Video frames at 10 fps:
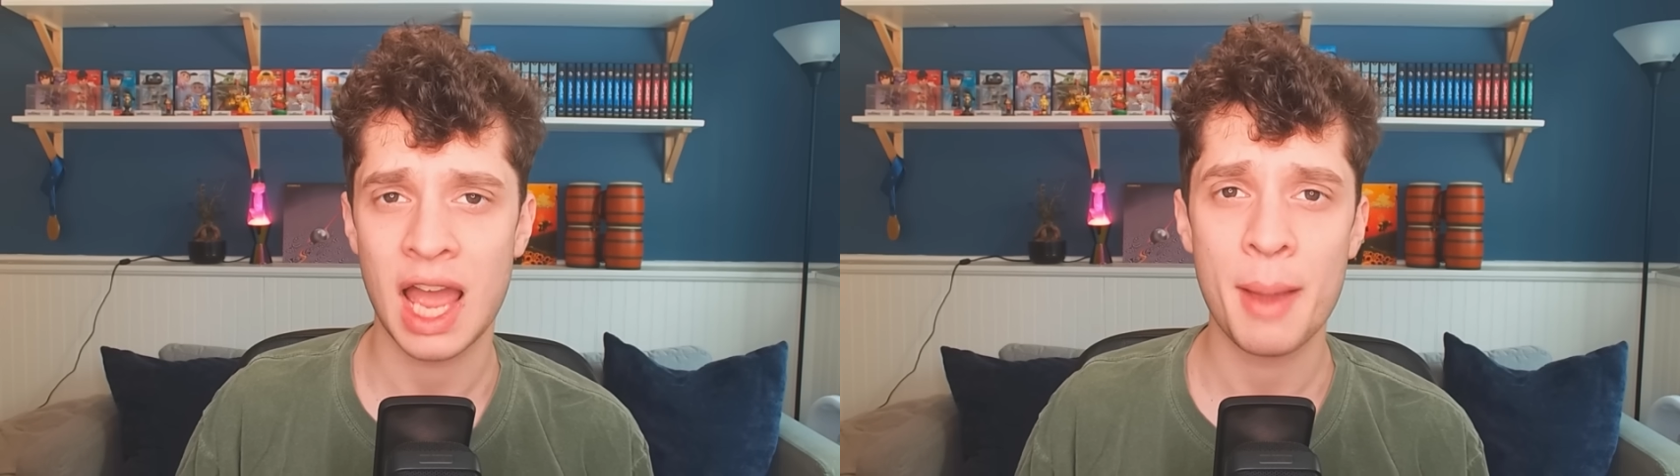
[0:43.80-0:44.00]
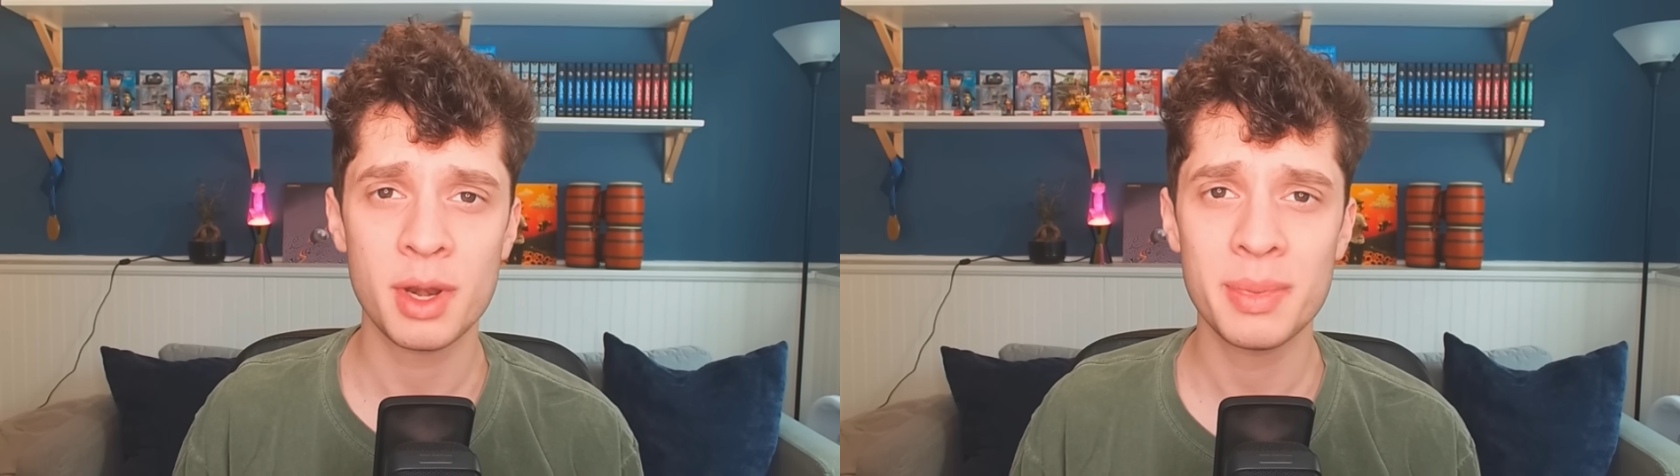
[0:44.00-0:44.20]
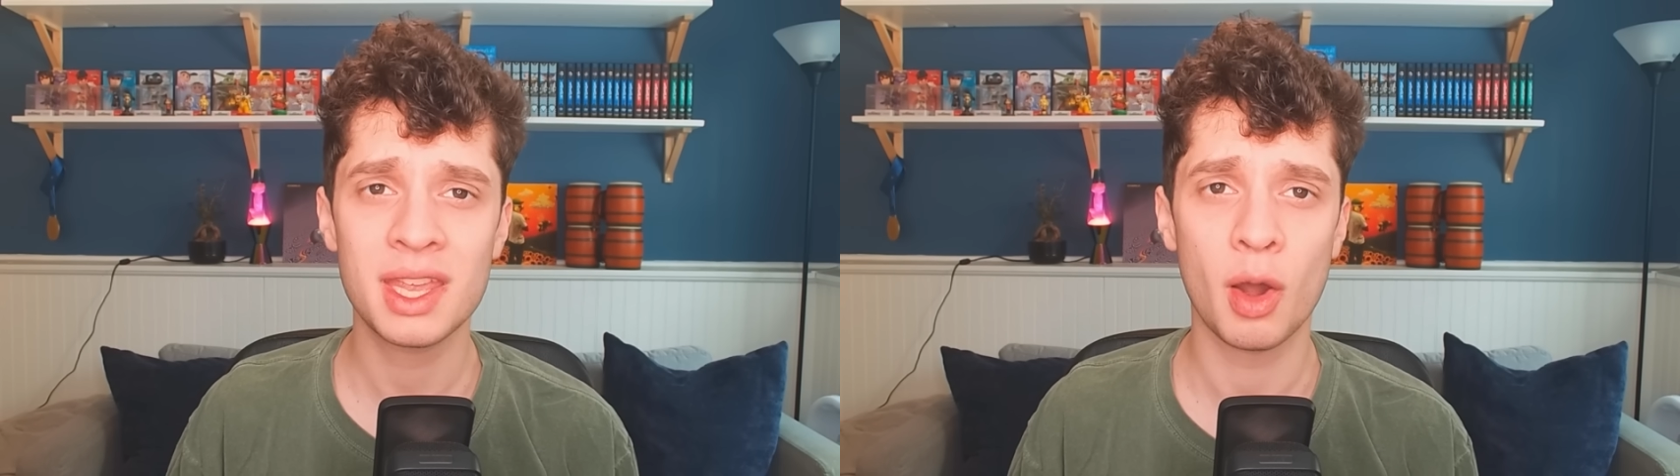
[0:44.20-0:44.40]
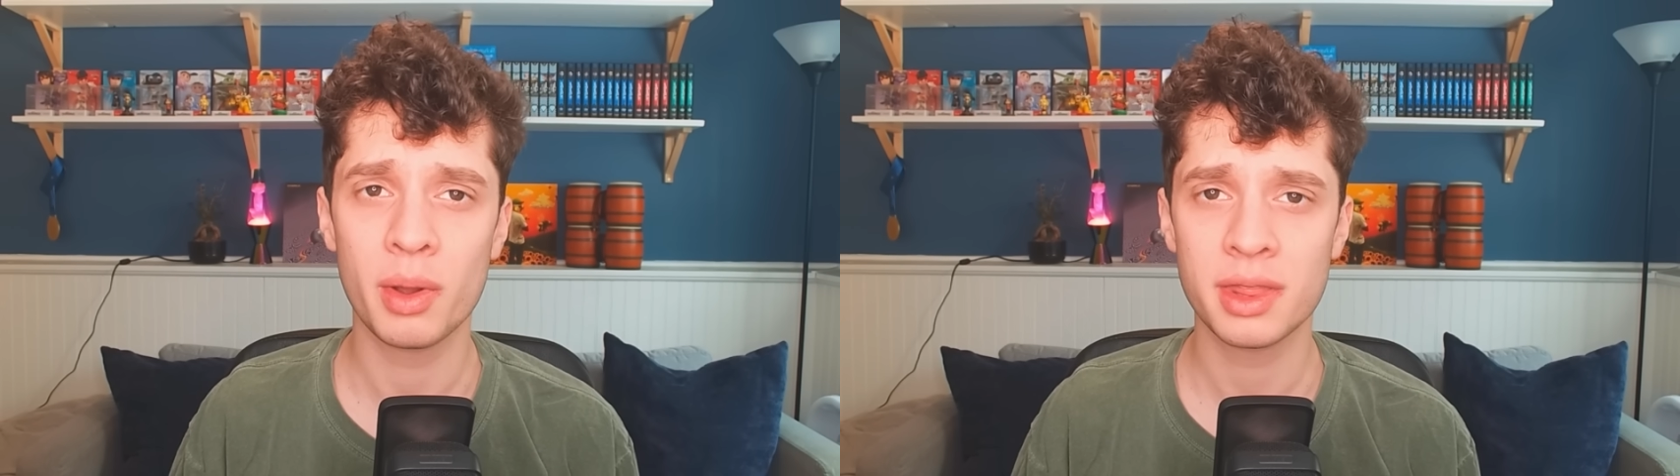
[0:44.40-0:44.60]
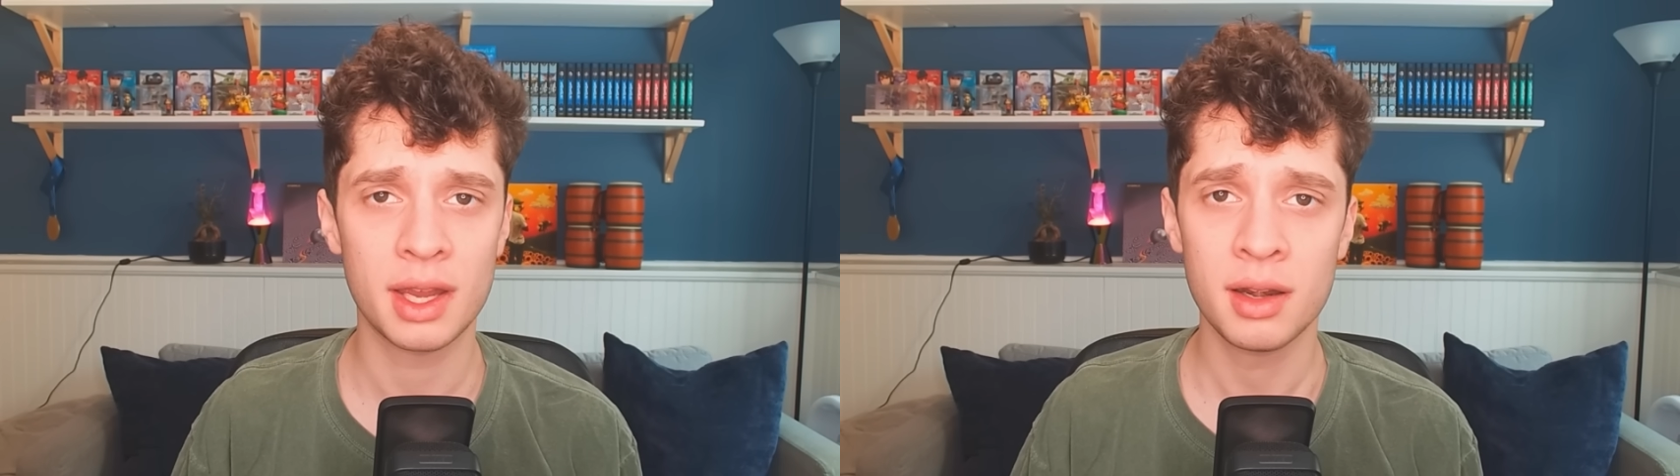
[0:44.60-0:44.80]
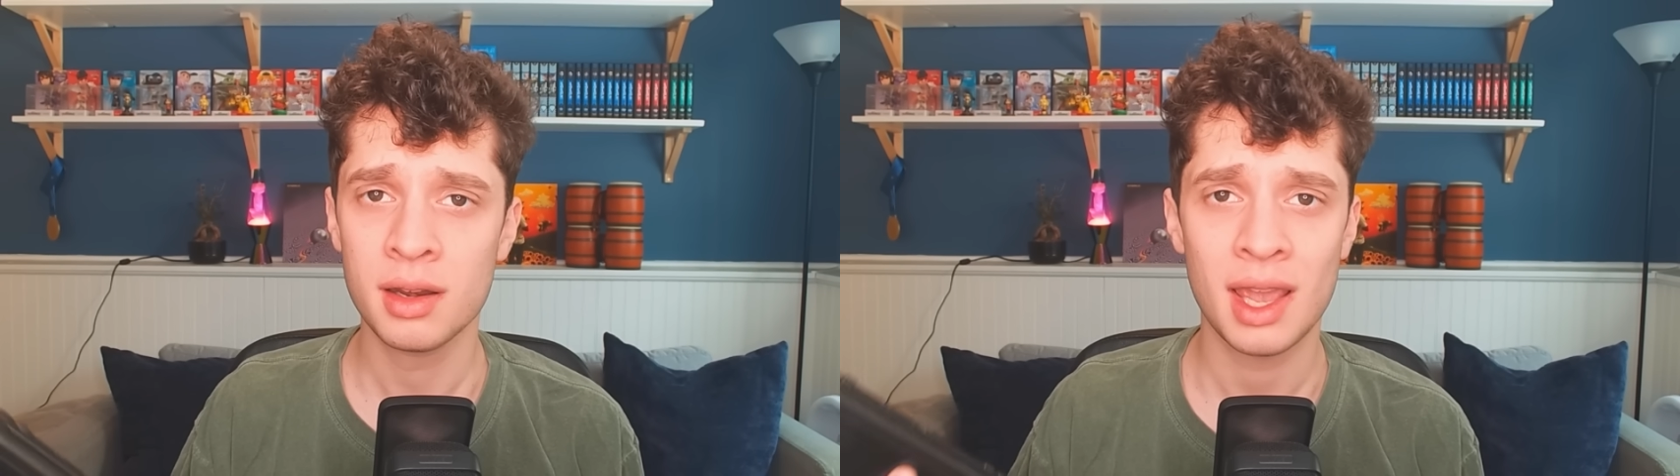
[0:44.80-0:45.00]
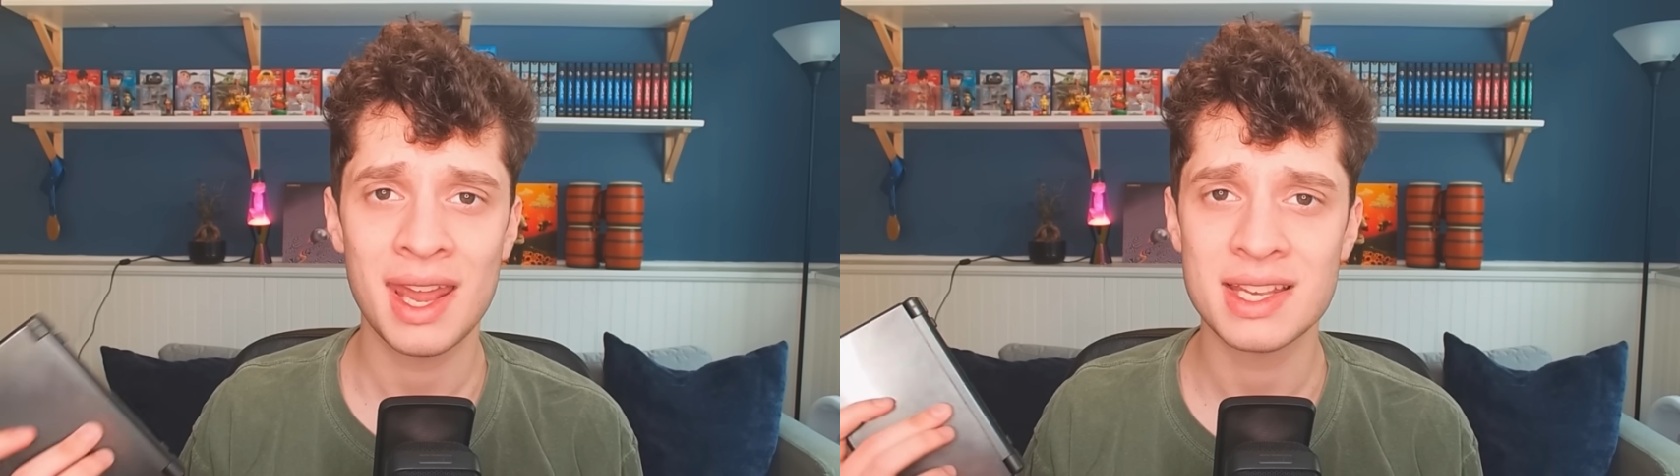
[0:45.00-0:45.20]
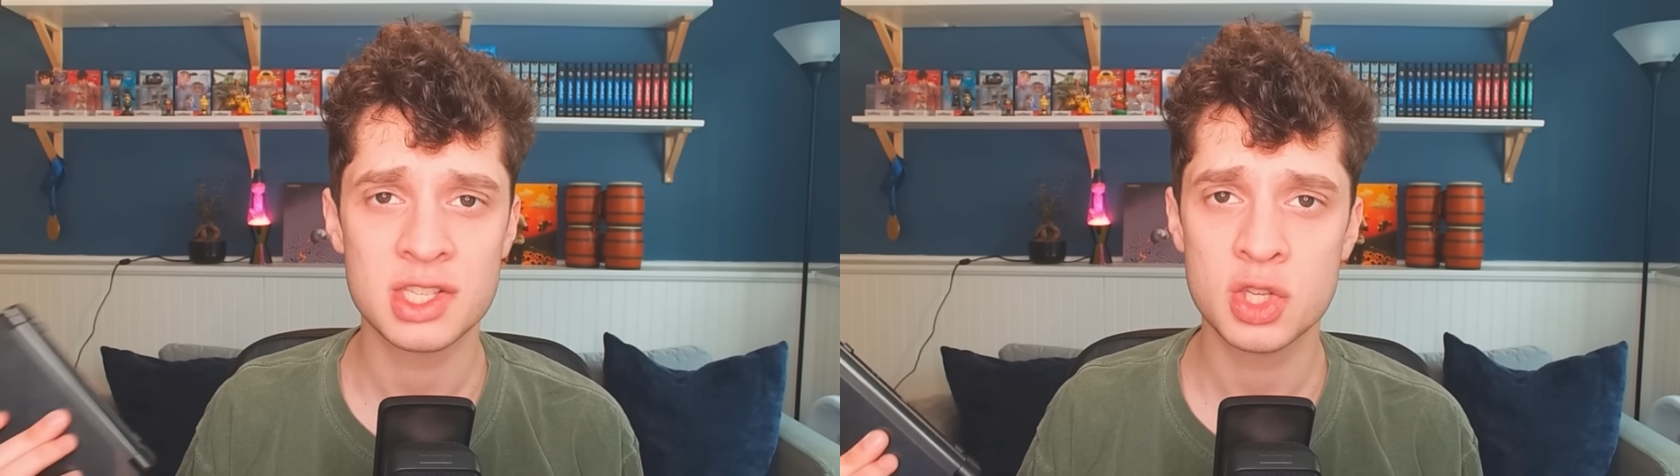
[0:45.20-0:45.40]
I'm gonna be going there,
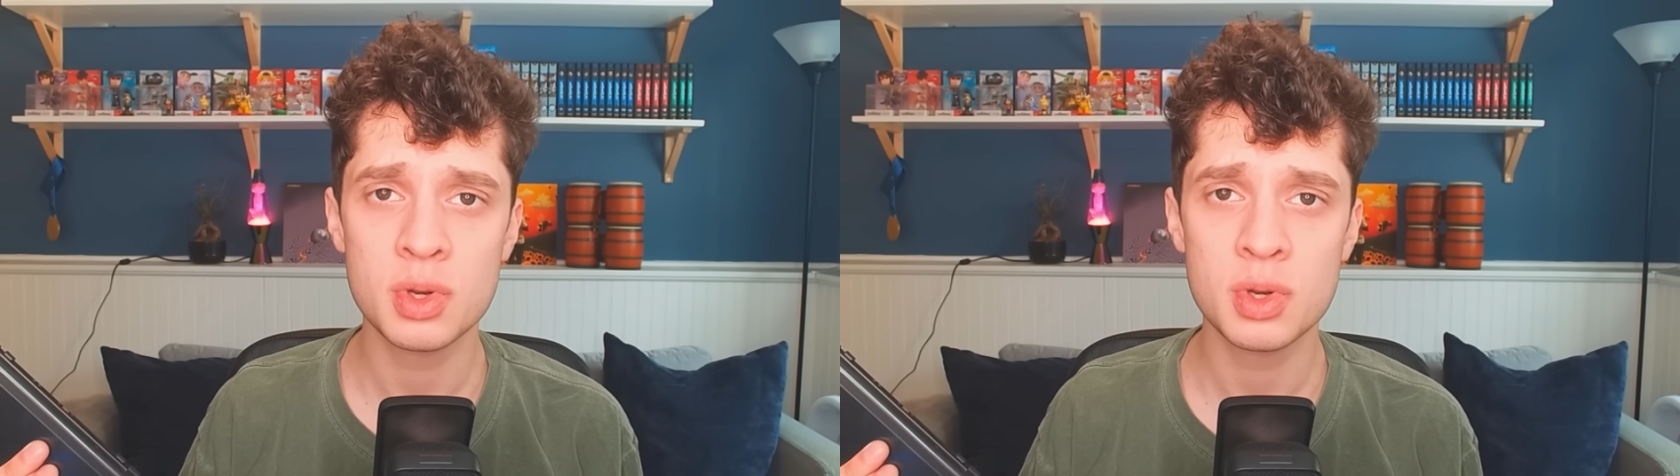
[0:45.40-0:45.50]
and as soon